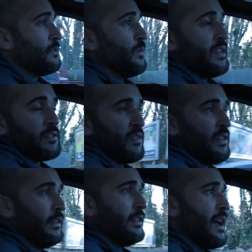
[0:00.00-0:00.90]
tweak some
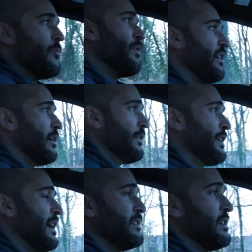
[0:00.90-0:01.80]
things now and bring
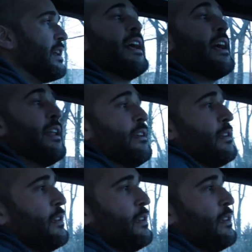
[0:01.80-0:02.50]
other guys in ahead.